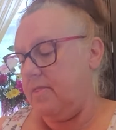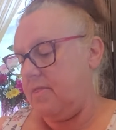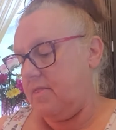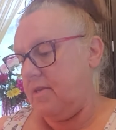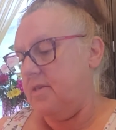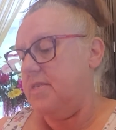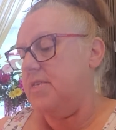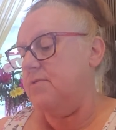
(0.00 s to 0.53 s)

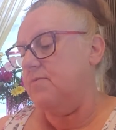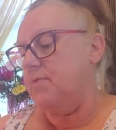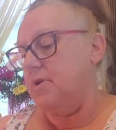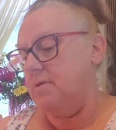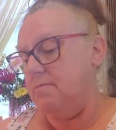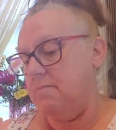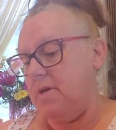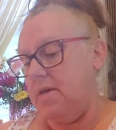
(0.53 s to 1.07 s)
this
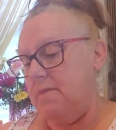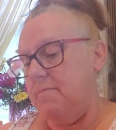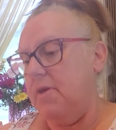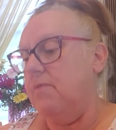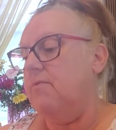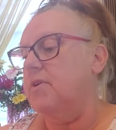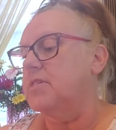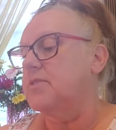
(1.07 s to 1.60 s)
one maybe
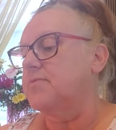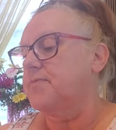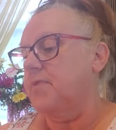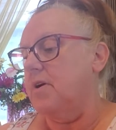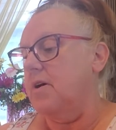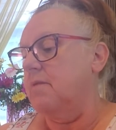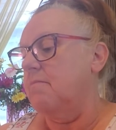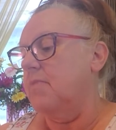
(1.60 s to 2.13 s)
was
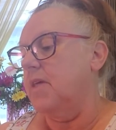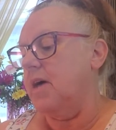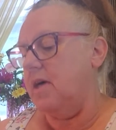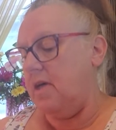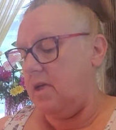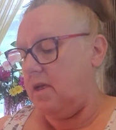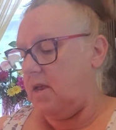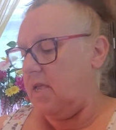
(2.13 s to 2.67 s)
from the
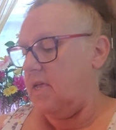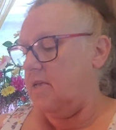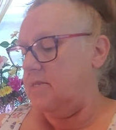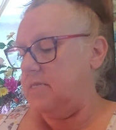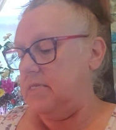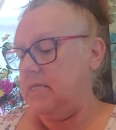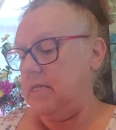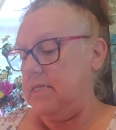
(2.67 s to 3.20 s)

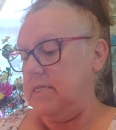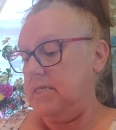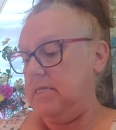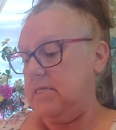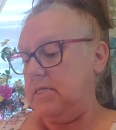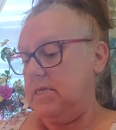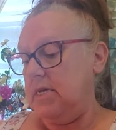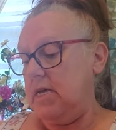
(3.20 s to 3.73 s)
80s. Let's
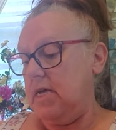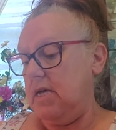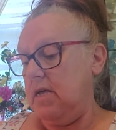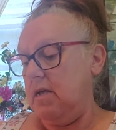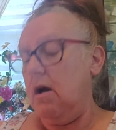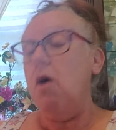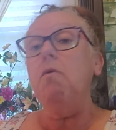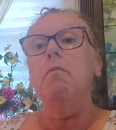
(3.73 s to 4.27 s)
see.
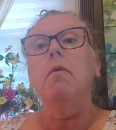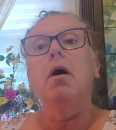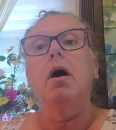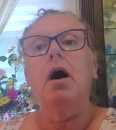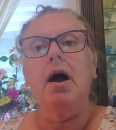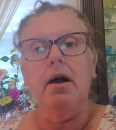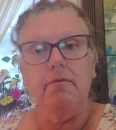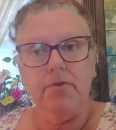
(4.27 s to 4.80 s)
Oh,
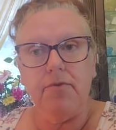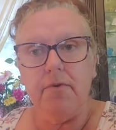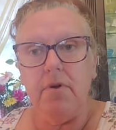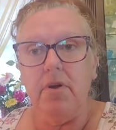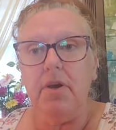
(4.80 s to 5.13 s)
I was wrong.